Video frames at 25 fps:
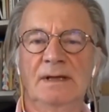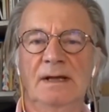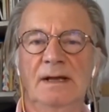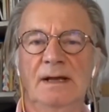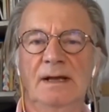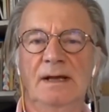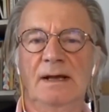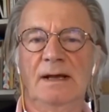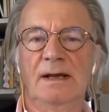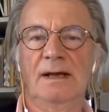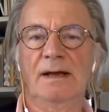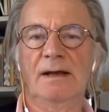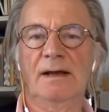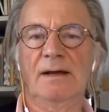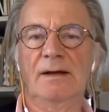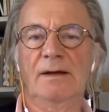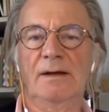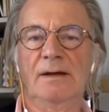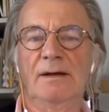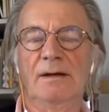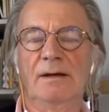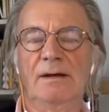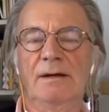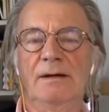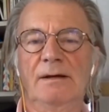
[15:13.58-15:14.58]

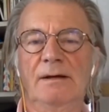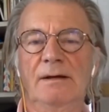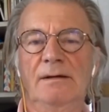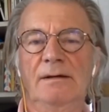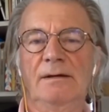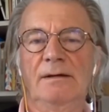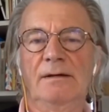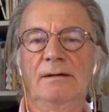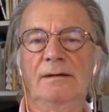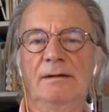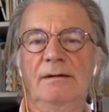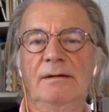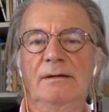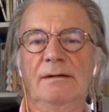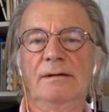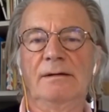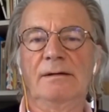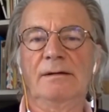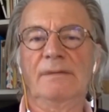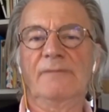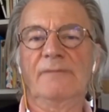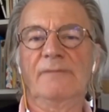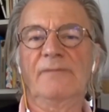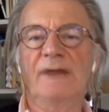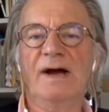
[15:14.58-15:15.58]
an
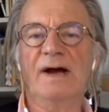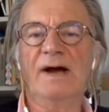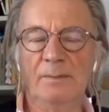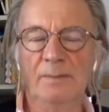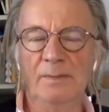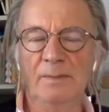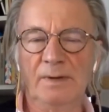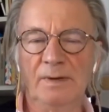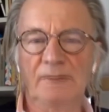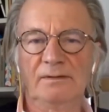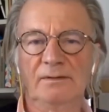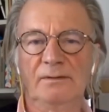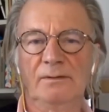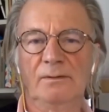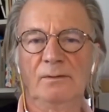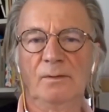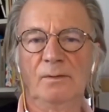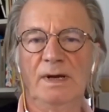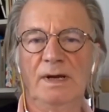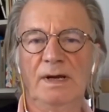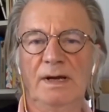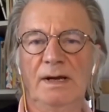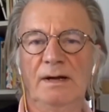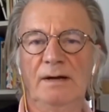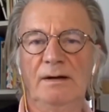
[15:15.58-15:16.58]
environment
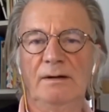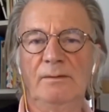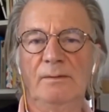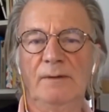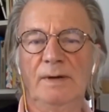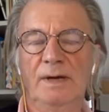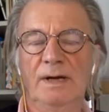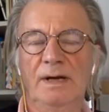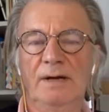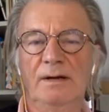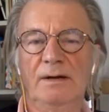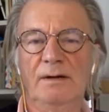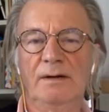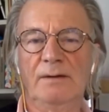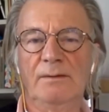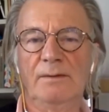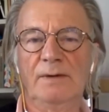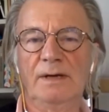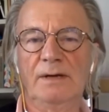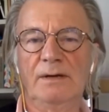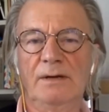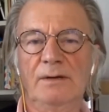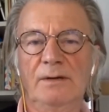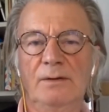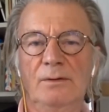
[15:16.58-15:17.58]
where
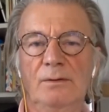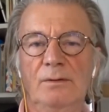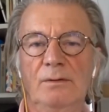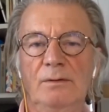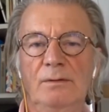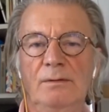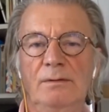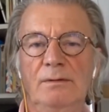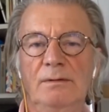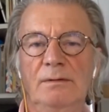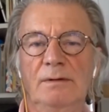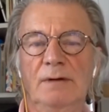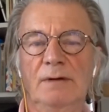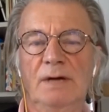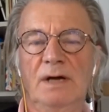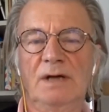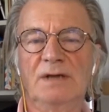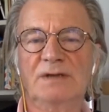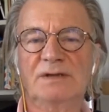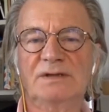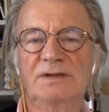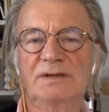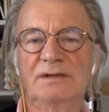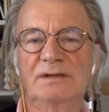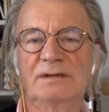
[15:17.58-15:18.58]
you
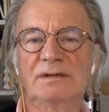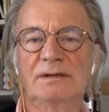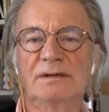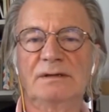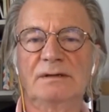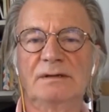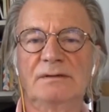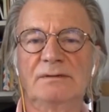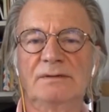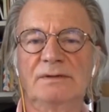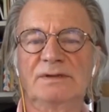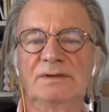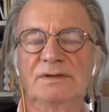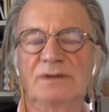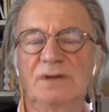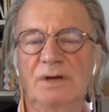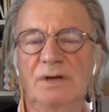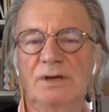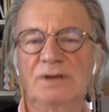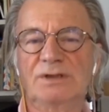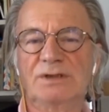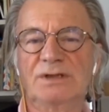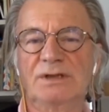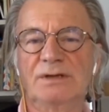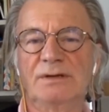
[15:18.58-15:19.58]
ask the
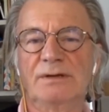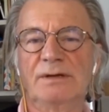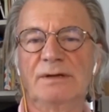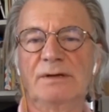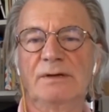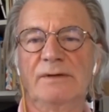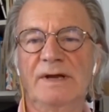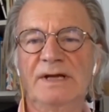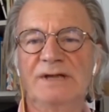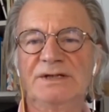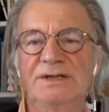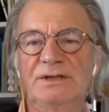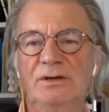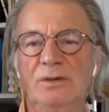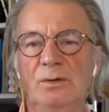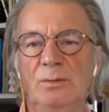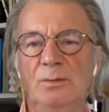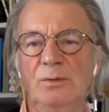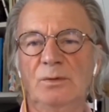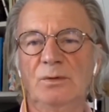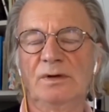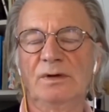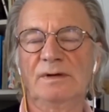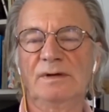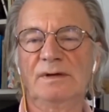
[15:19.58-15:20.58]
research and the innovation
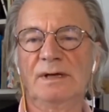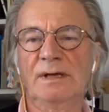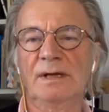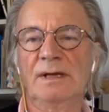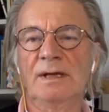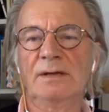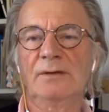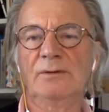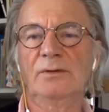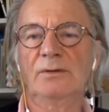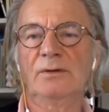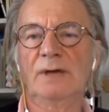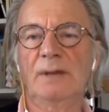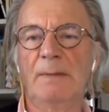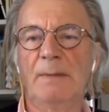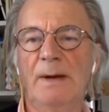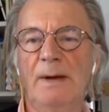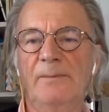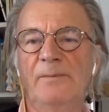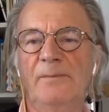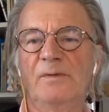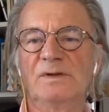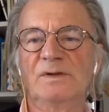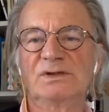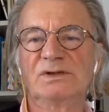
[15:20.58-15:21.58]
community to come up
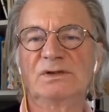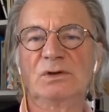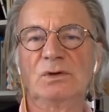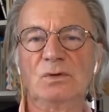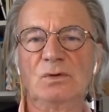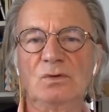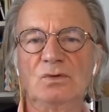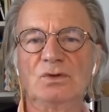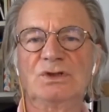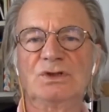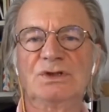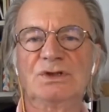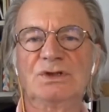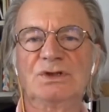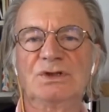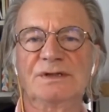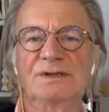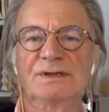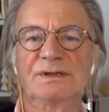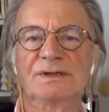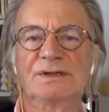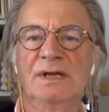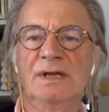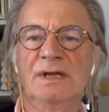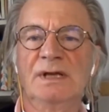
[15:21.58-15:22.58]
with
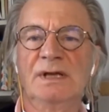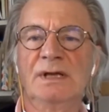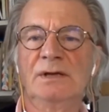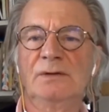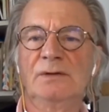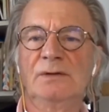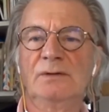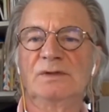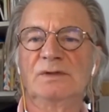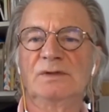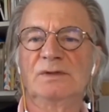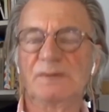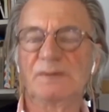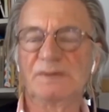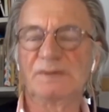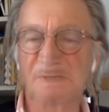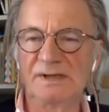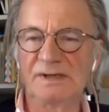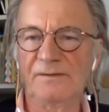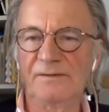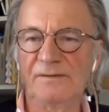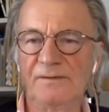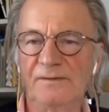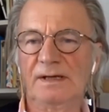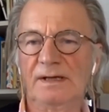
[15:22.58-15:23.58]
solutions to a
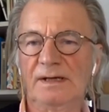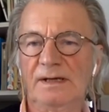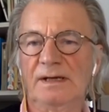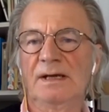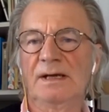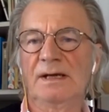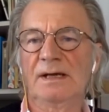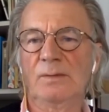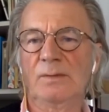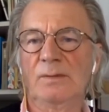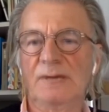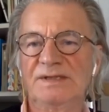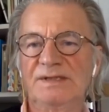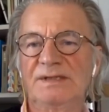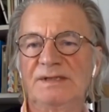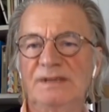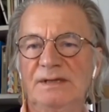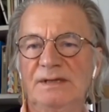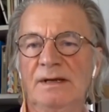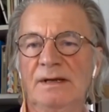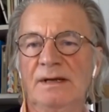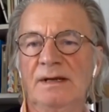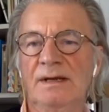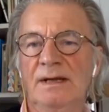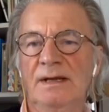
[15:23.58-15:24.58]
specific
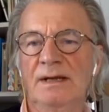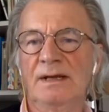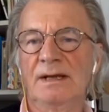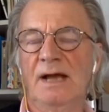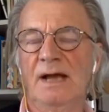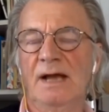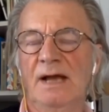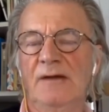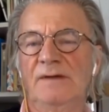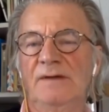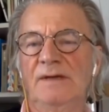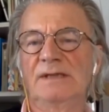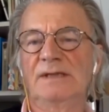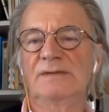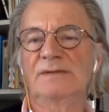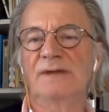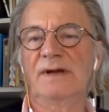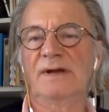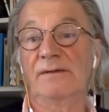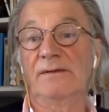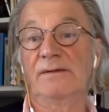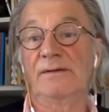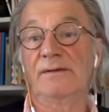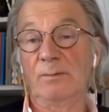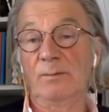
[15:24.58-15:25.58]
question, I think is
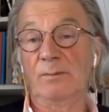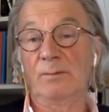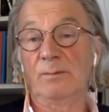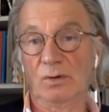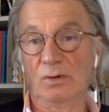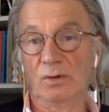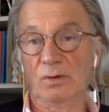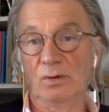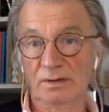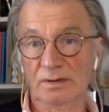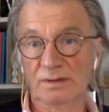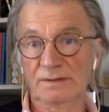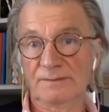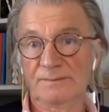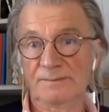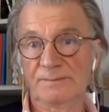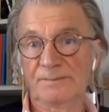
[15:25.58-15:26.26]
very, very important.